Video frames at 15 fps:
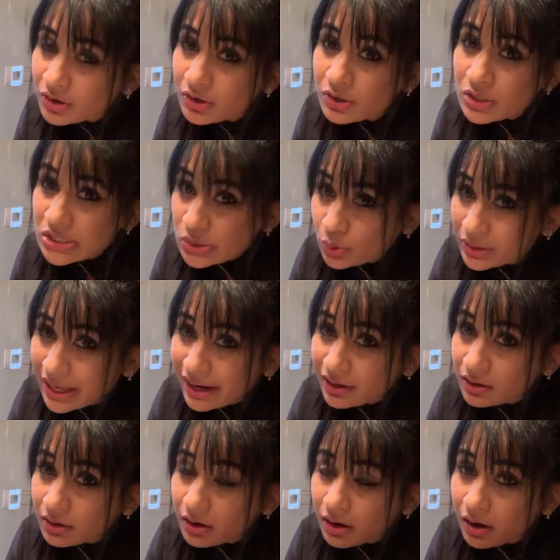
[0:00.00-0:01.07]
So that
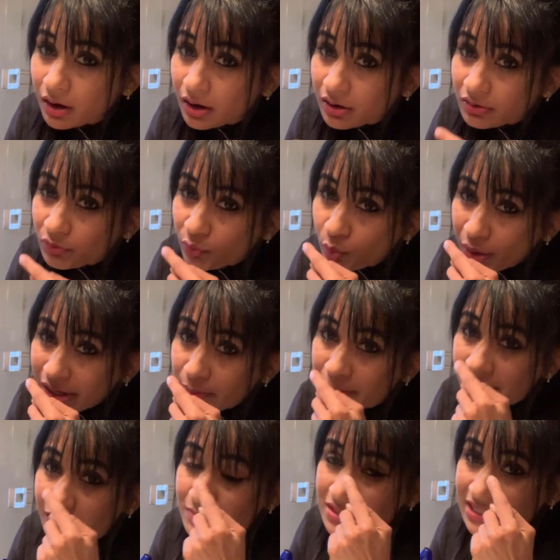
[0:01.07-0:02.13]
it
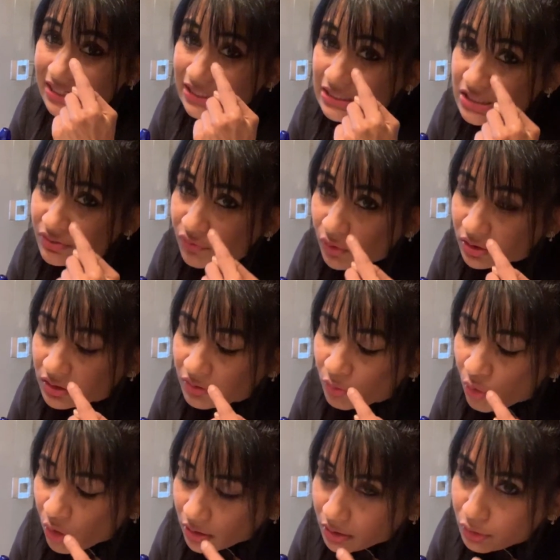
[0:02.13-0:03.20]
becomes easy for the
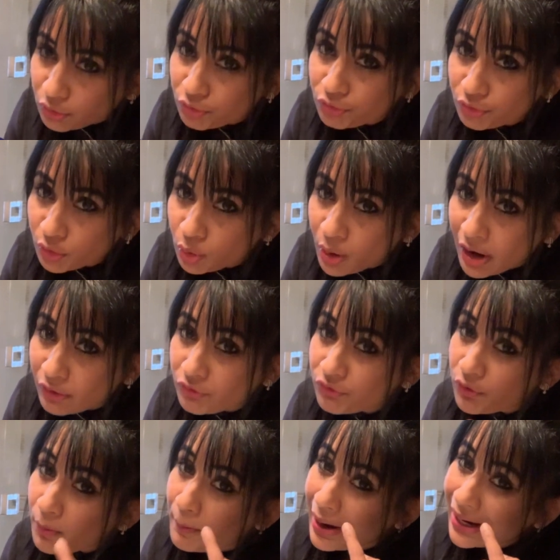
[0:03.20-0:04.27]
water to flow out
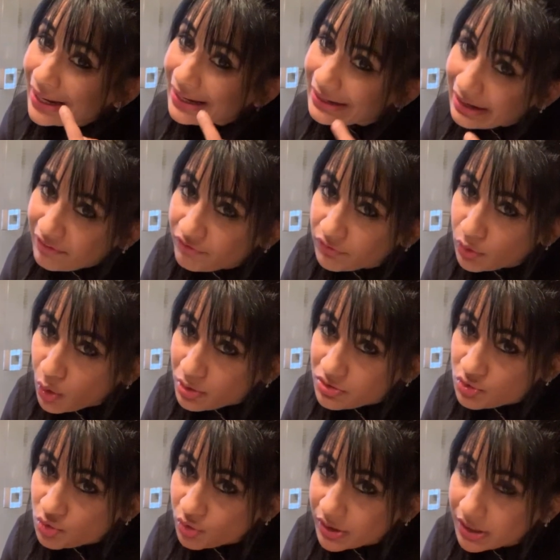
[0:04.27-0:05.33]
from my left
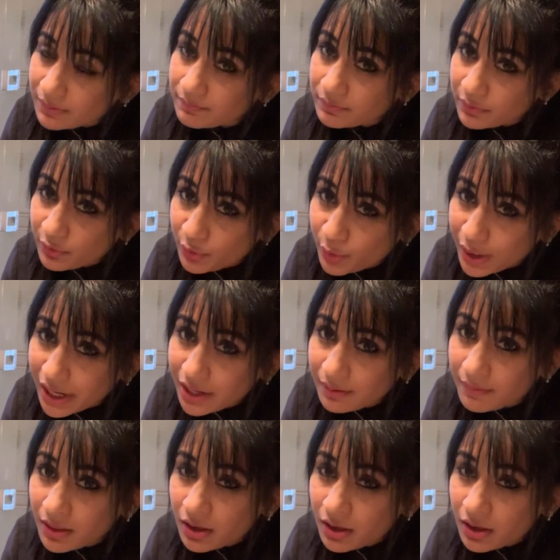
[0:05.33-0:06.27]
nostril, right?